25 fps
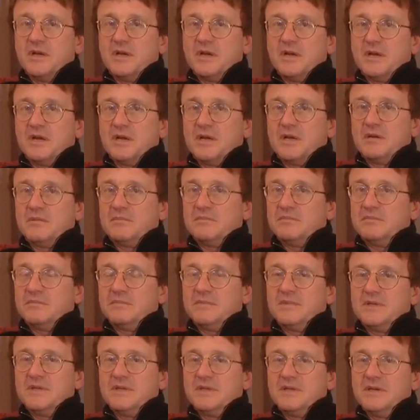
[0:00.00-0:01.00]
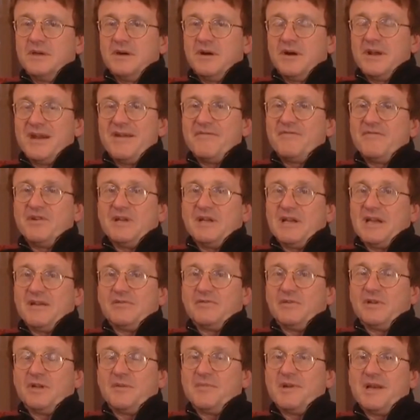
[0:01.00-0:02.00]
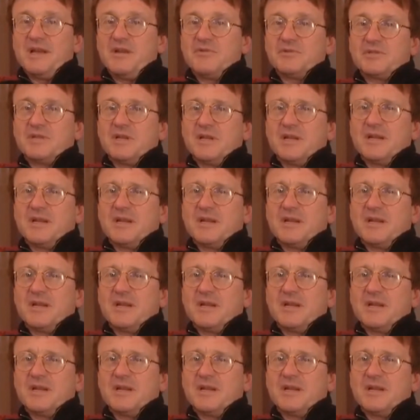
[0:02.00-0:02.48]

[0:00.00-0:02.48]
On every level, I mean, he was an